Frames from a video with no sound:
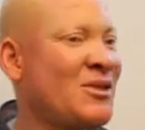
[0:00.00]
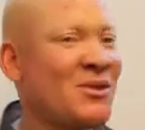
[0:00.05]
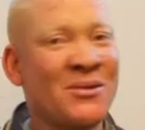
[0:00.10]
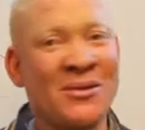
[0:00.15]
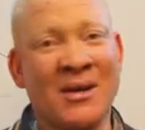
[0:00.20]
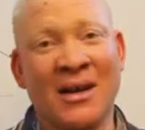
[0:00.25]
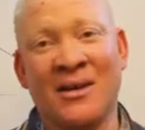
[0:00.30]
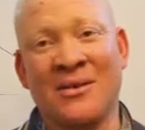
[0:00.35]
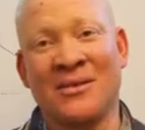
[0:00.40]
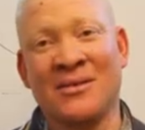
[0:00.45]

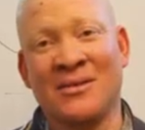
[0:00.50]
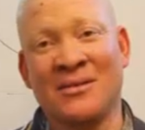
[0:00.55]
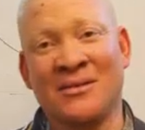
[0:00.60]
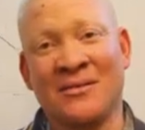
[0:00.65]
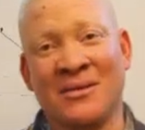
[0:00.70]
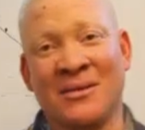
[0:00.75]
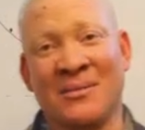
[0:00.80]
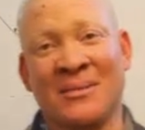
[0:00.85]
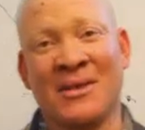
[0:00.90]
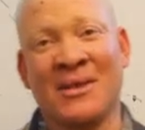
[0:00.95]
so I continue
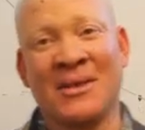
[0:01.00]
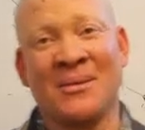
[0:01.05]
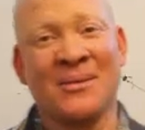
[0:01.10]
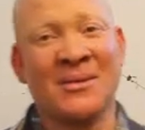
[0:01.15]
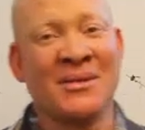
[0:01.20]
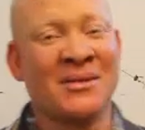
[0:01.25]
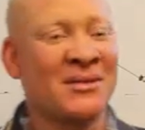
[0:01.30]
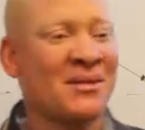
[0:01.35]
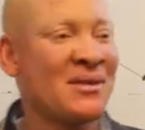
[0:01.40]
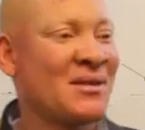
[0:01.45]
from there,
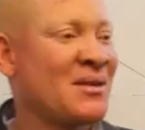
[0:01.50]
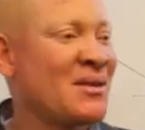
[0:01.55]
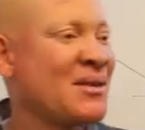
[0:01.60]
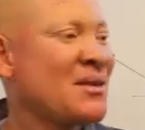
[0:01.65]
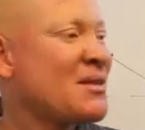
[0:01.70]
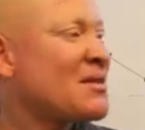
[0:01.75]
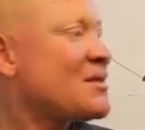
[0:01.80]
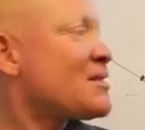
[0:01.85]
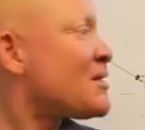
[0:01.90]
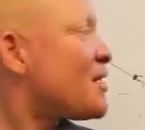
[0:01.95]
Abi.
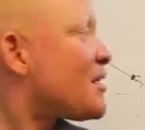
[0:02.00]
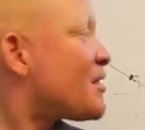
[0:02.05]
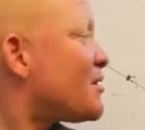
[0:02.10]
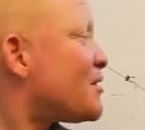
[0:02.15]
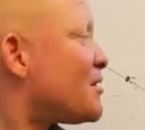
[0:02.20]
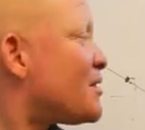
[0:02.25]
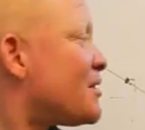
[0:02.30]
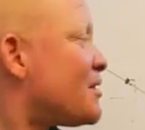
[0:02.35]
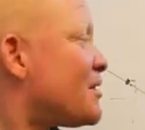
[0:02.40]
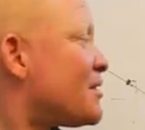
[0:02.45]

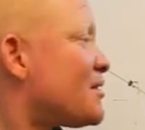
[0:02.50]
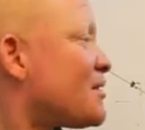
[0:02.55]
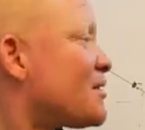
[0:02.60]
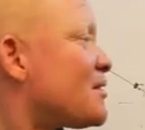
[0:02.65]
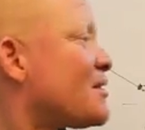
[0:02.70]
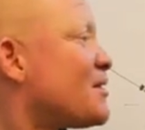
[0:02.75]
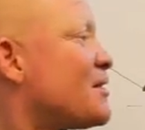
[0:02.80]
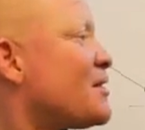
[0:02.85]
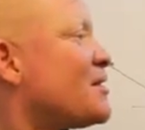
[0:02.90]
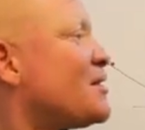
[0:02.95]
Secondly,
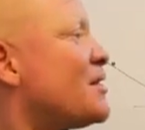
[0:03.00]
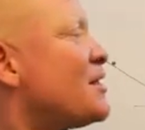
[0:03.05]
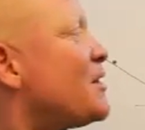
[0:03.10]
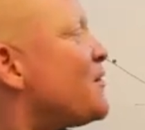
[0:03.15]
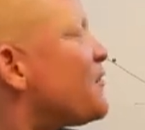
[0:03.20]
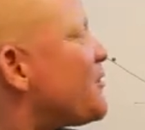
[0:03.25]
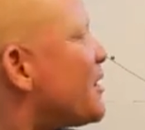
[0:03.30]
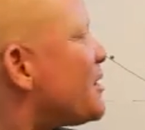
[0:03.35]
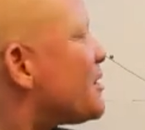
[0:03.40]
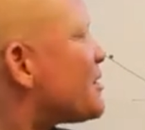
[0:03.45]
the
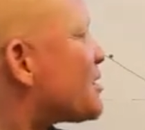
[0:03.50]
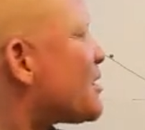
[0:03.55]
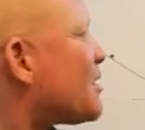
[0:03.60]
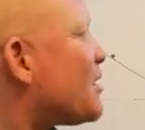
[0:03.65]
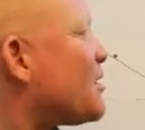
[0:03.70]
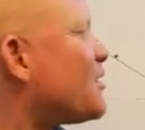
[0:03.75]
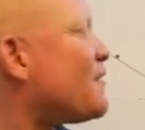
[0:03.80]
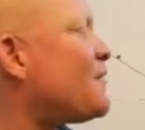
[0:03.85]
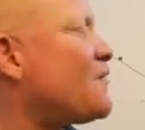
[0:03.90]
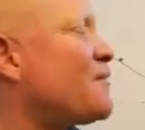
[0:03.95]
indifference
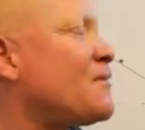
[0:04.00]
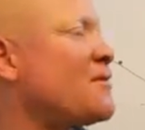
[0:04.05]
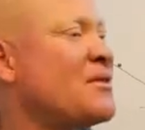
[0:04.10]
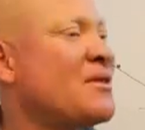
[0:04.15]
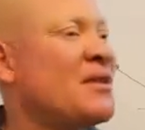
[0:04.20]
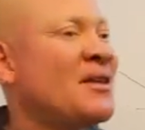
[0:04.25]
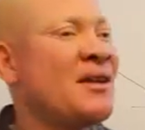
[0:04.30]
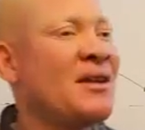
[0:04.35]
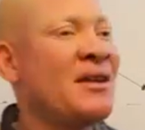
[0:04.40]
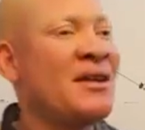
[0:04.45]
curve
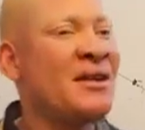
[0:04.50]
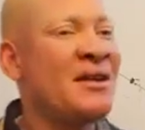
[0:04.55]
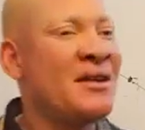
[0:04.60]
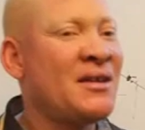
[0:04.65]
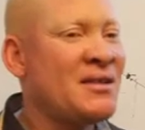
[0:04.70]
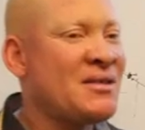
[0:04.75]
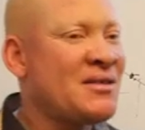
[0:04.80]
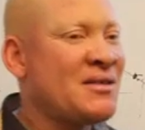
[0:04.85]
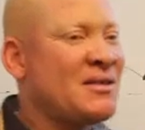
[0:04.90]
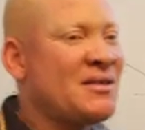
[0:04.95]

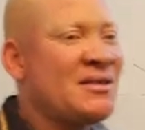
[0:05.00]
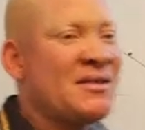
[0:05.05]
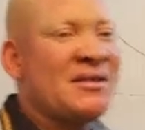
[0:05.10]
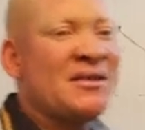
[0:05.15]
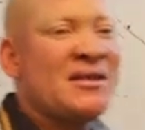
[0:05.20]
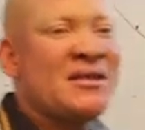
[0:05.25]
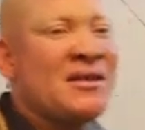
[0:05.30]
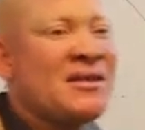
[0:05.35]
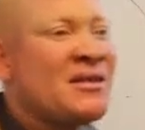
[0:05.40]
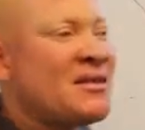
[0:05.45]
is
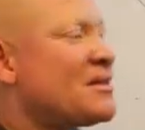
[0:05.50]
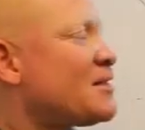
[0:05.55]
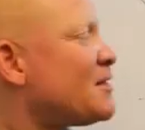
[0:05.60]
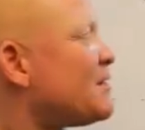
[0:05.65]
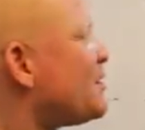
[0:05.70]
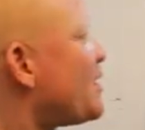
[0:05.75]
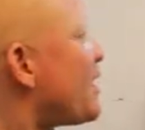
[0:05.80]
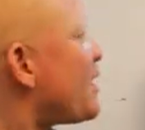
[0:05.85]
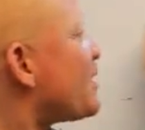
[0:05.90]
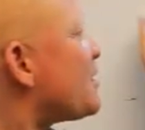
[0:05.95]

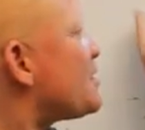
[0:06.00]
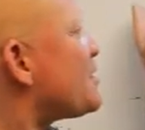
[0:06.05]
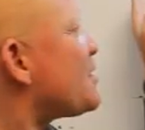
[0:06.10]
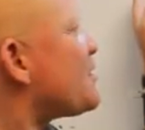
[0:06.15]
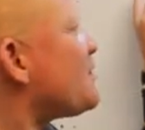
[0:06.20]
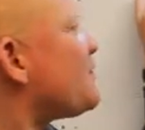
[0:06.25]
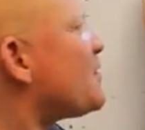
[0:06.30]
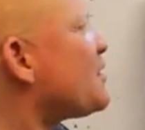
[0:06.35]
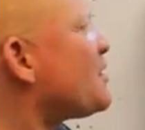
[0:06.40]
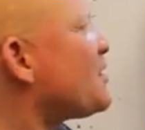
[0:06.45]

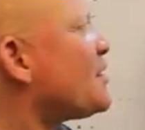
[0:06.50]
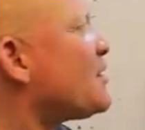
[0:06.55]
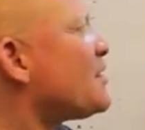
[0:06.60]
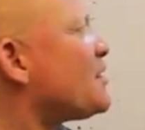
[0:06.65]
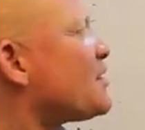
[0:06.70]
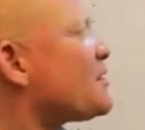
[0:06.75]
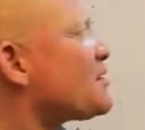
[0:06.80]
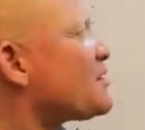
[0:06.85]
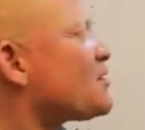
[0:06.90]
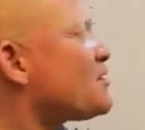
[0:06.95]

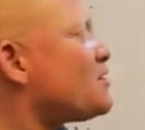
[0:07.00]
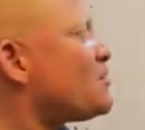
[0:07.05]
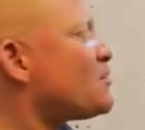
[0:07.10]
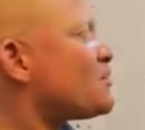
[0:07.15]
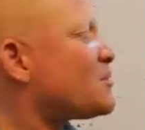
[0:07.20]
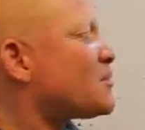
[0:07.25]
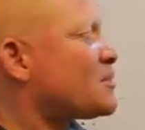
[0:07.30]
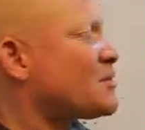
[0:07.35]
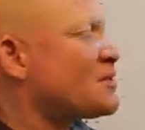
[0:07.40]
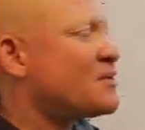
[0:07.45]
negatively
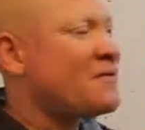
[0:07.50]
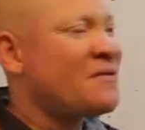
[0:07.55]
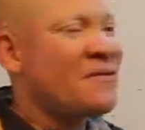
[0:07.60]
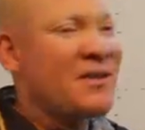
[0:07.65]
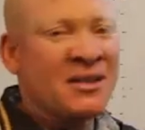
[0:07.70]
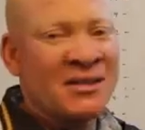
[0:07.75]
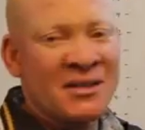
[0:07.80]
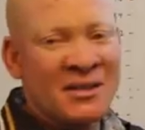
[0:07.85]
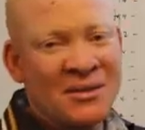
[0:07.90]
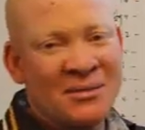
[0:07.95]
sloped.
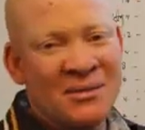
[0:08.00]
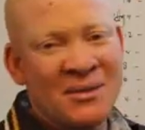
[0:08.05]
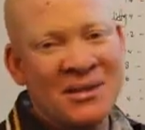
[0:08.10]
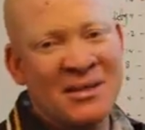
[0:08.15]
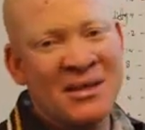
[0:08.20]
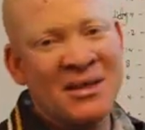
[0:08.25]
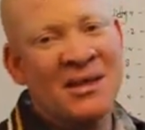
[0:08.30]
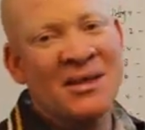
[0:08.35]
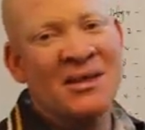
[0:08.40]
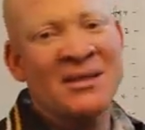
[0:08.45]
Firstly, we
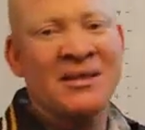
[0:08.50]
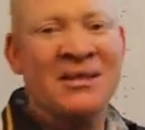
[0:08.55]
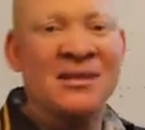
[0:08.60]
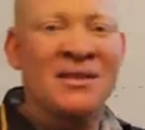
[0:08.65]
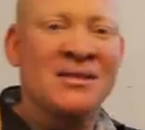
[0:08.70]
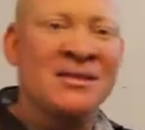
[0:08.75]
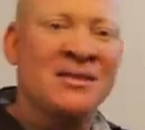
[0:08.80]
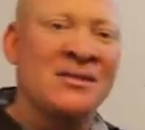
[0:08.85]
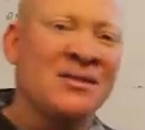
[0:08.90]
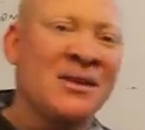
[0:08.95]
said
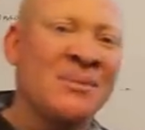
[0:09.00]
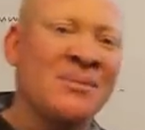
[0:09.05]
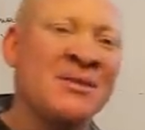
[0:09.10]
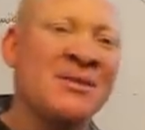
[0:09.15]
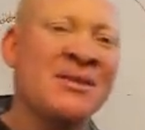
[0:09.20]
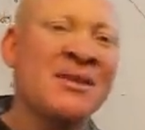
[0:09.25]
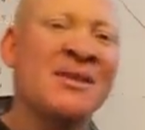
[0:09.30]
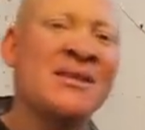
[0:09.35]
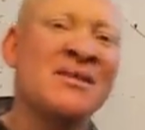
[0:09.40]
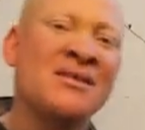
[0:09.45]
it
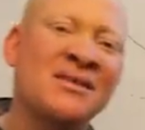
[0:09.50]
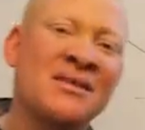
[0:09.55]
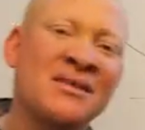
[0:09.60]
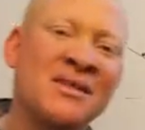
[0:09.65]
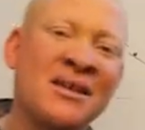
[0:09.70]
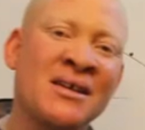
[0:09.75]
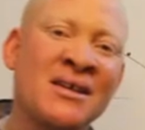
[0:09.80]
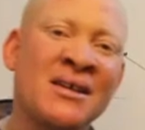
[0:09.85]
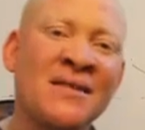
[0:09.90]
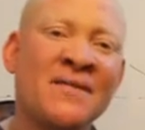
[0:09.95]
represents
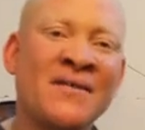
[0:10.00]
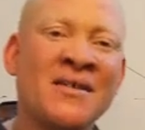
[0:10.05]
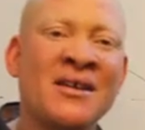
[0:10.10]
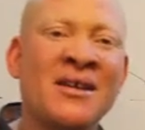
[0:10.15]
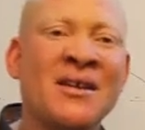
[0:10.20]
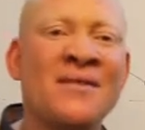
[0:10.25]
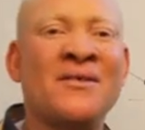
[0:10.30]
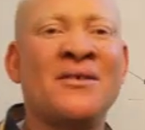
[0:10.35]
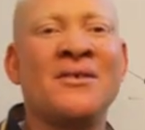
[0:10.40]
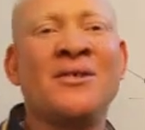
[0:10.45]
a given
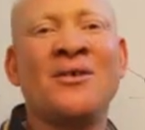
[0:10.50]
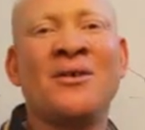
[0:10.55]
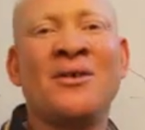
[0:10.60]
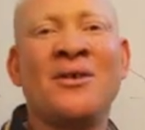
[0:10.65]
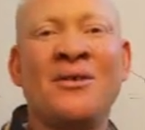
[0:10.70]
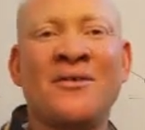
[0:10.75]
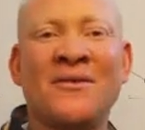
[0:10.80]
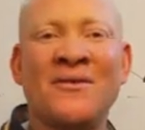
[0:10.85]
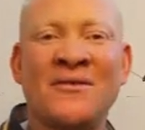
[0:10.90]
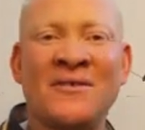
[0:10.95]
level
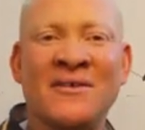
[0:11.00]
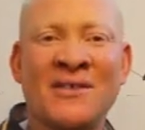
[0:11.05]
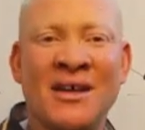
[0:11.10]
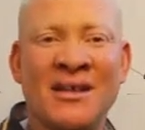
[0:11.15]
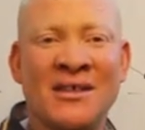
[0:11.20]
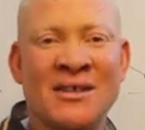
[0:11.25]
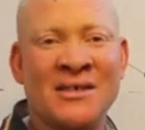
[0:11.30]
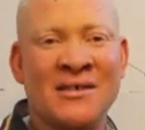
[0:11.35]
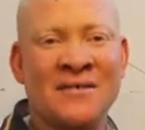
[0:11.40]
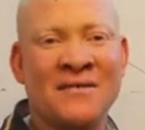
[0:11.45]
of
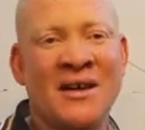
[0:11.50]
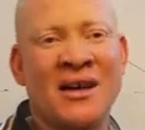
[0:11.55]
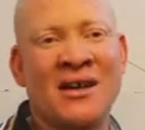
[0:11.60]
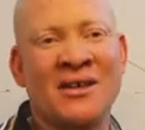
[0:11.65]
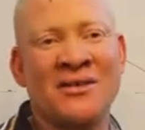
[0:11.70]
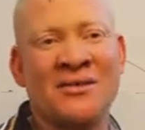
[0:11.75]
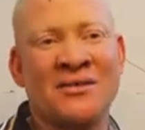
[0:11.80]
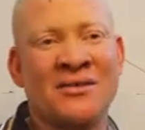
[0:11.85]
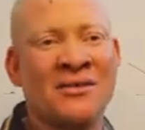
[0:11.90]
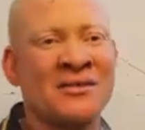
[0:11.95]

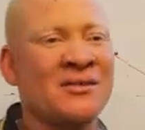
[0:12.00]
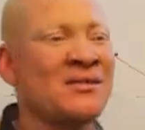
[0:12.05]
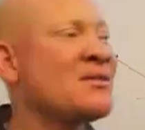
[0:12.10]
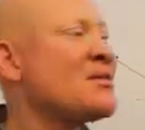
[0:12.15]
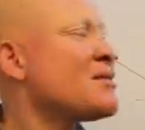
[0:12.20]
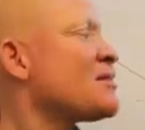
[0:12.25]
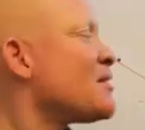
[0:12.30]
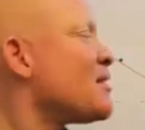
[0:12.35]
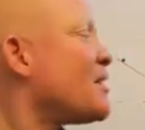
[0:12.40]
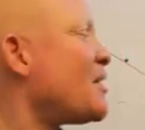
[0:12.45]
satisfaction.
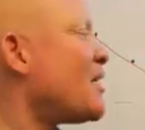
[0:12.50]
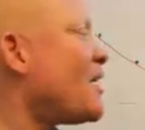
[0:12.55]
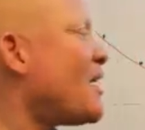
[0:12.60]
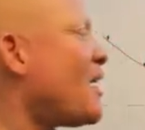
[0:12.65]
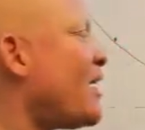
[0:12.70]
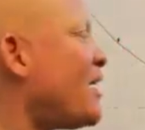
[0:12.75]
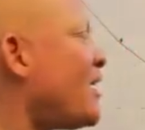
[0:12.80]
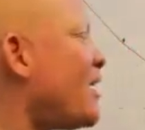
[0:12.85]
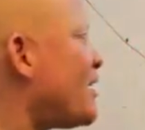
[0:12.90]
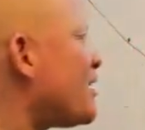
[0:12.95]
A
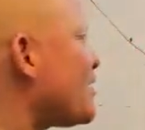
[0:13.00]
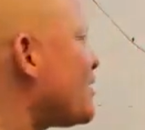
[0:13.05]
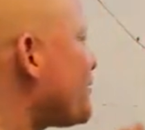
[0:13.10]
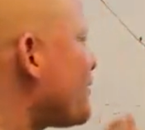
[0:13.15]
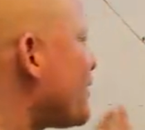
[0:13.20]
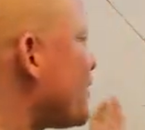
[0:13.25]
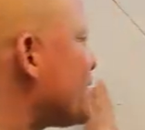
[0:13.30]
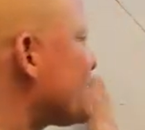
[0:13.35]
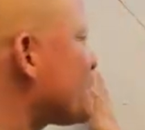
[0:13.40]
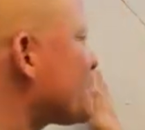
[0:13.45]
higher
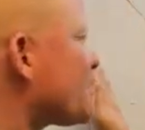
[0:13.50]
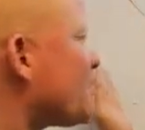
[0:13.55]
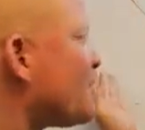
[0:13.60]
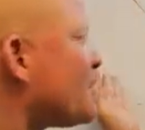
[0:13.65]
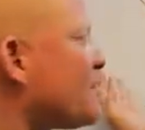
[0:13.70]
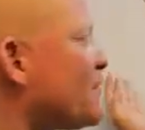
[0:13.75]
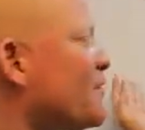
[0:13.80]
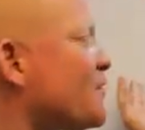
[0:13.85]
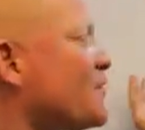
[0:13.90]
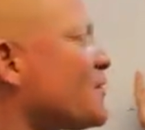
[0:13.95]
indifference
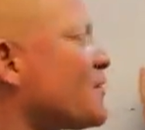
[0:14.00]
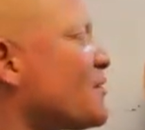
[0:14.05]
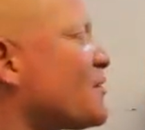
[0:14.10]
curve